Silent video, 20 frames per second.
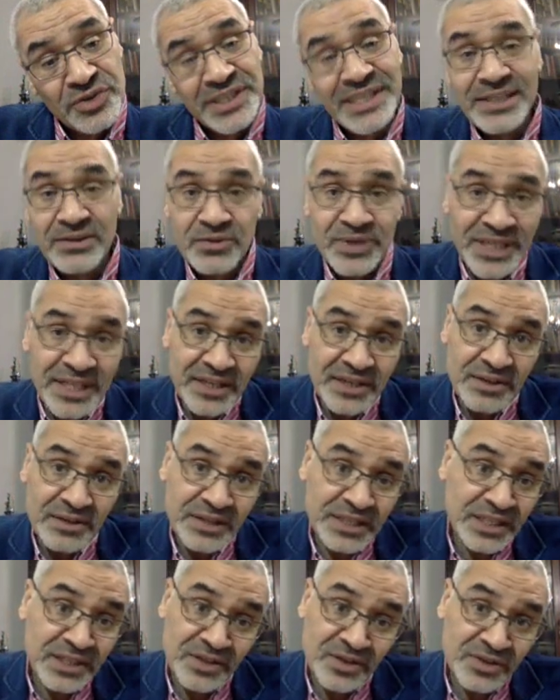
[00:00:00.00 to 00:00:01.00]

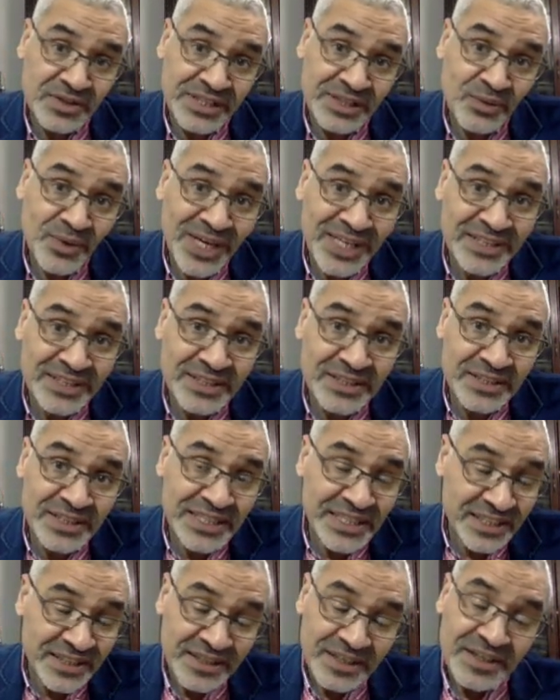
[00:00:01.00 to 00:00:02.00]
The West,
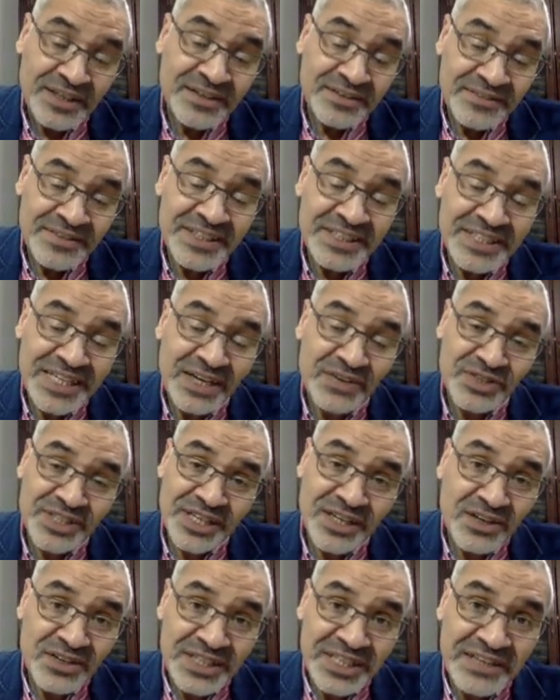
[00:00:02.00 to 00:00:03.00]
the South
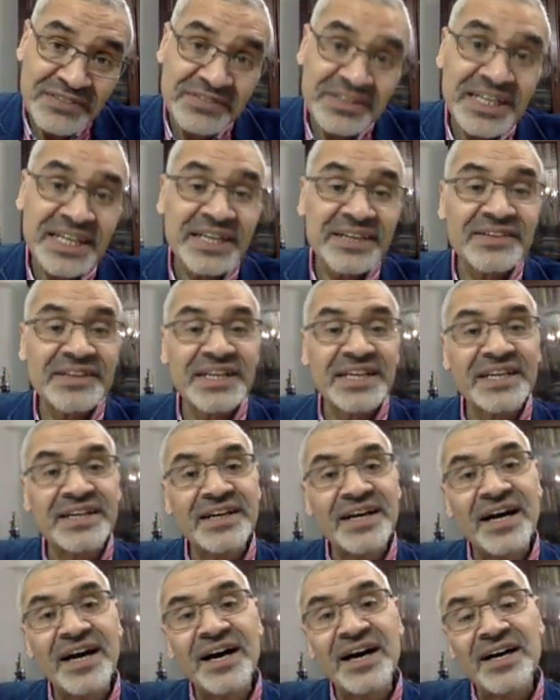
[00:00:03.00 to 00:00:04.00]
cannot give
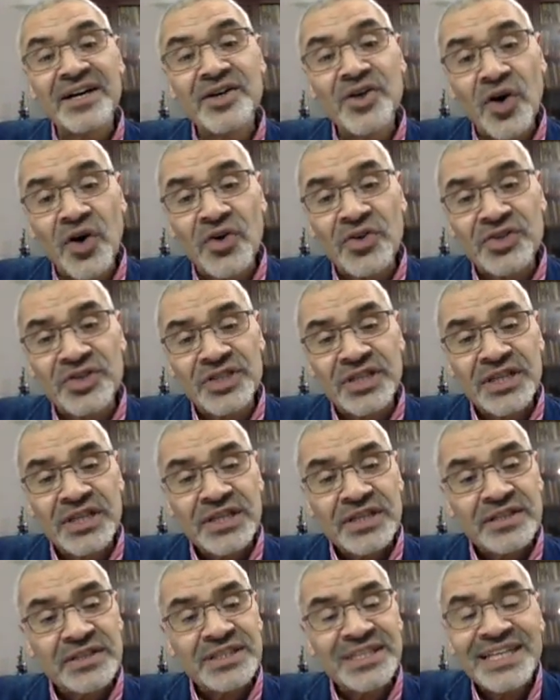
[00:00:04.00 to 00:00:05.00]
the North
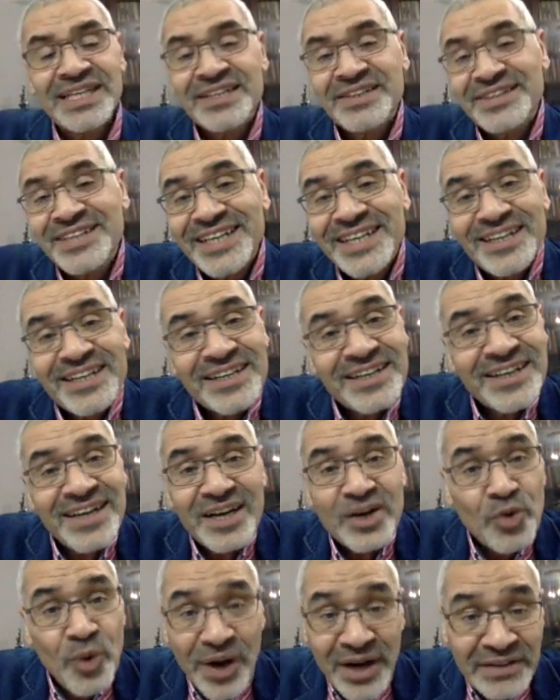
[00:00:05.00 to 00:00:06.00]
their
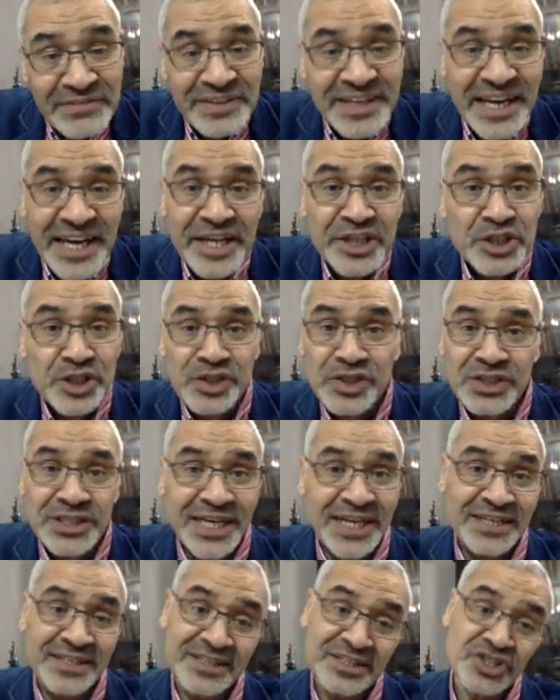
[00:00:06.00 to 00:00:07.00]
qualifications
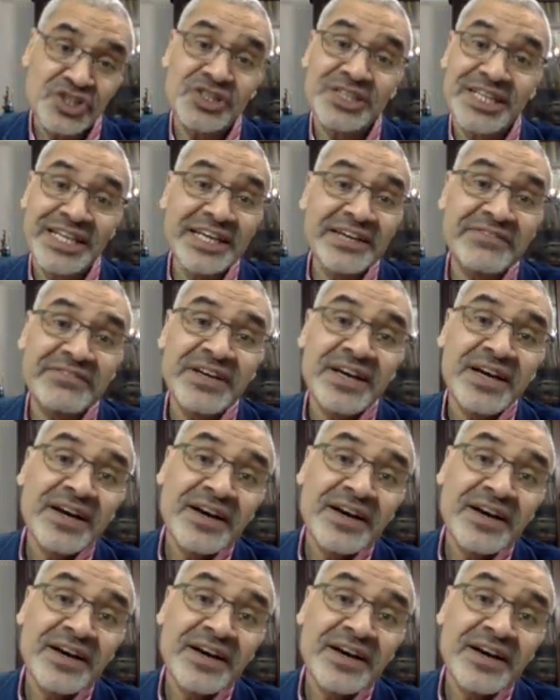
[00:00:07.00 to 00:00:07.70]
and just leave